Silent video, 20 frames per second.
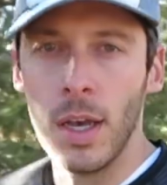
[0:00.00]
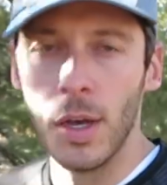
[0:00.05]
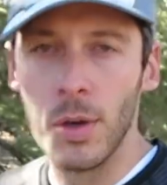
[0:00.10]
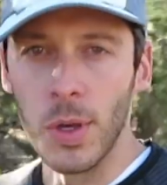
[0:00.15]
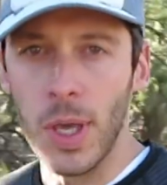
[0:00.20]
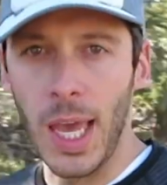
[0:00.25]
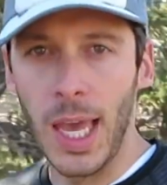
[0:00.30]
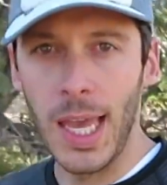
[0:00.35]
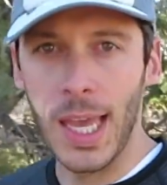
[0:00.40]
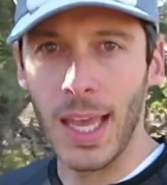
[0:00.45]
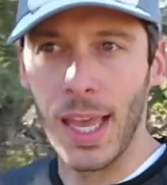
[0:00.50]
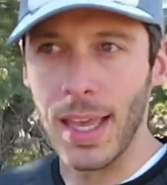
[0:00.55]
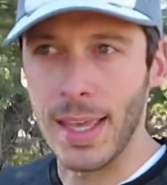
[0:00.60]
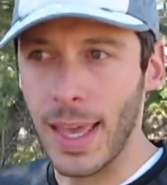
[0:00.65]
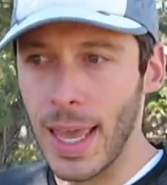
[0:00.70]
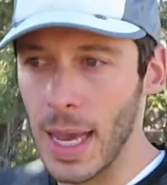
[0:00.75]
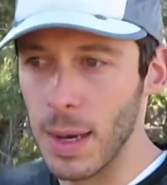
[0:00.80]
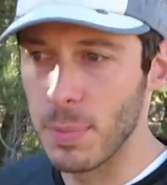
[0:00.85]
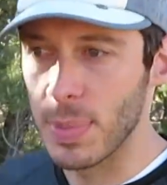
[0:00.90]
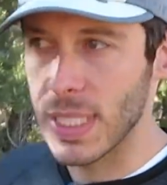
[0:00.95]
Okay, a
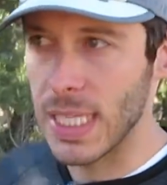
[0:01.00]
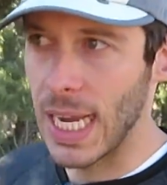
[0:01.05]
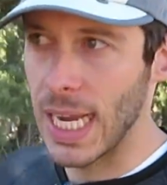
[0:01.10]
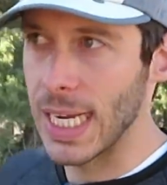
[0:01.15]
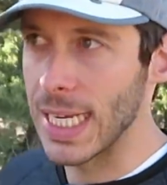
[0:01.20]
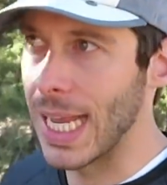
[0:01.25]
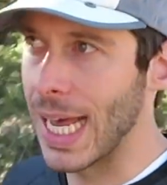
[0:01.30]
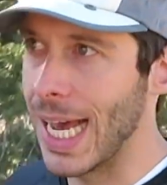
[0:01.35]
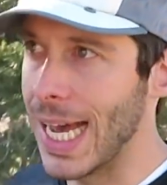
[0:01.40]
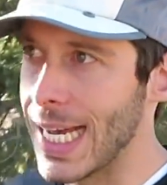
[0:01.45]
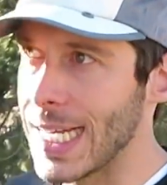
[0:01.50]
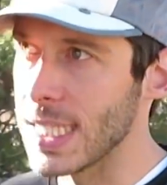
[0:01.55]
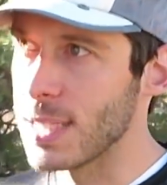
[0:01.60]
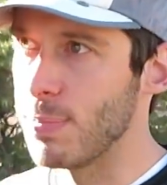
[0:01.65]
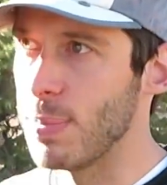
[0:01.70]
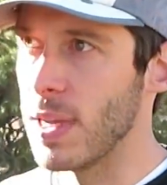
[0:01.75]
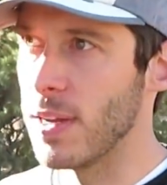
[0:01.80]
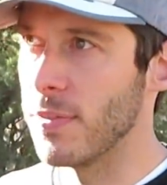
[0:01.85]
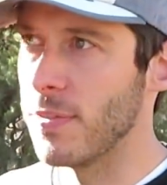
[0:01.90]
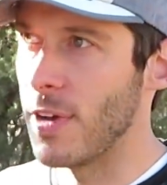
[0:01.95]
campsite has
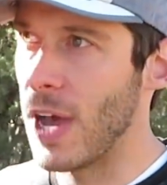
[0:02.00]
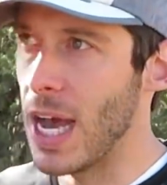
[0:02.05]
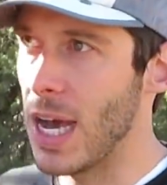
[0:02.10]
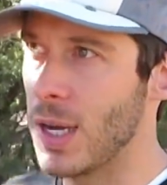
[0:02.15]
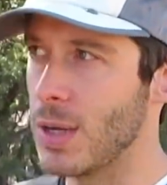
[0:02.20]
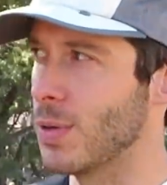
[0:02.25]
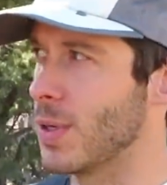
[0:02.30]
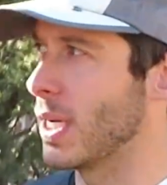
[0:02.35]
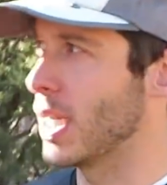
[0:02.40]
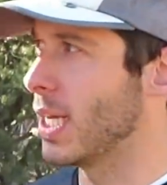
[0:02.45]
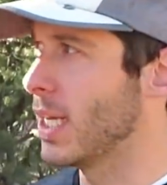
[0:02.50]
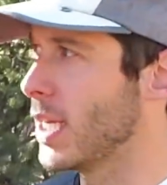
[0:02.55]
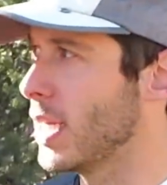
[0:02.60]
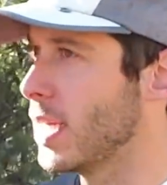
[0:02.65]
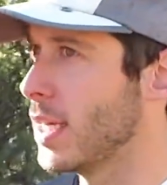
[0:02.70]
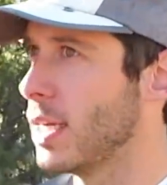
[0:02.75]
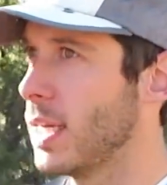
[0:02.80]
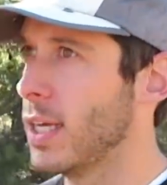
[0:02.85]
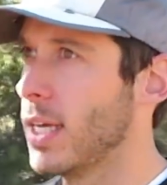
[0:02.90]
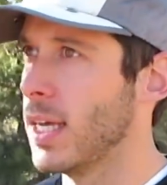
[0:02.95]
been found,
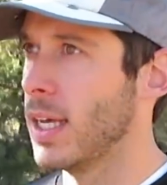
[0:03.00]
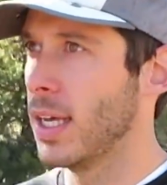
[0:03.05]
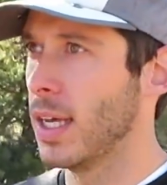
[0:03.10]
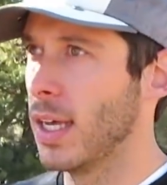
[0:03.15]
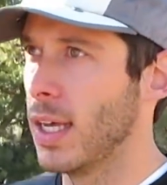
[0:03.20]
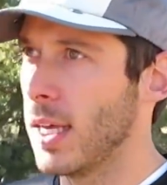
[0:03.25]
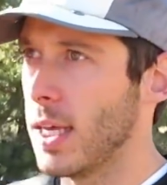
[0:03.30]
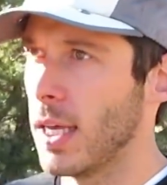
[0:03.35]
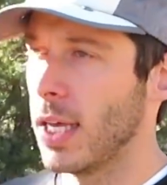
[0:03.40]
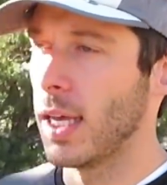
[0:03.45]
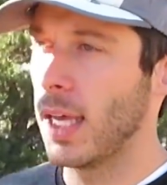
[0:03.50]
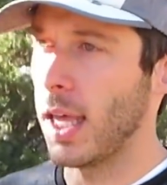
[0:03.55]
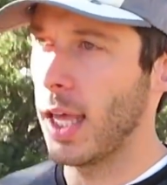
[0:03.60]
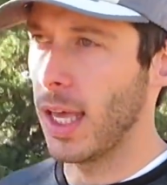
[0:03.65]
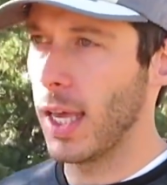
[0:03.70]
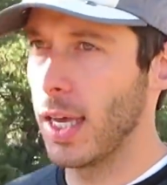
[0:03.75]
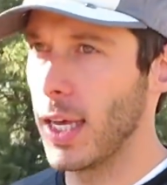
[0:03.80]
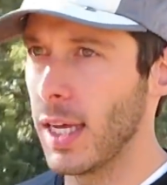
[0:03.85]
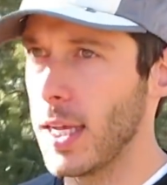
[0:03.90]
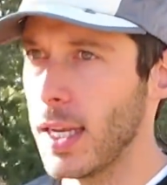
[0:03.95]

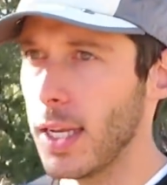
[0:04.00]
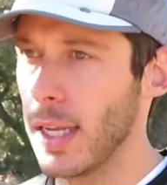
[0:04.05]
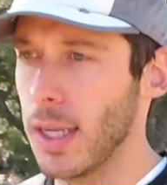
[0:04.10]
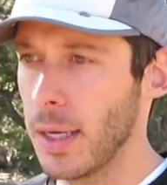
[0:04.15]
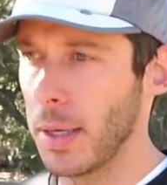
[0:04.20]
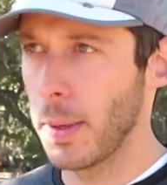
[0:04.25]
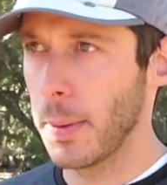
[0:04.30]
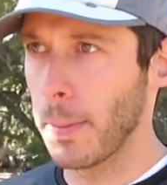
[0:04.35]
and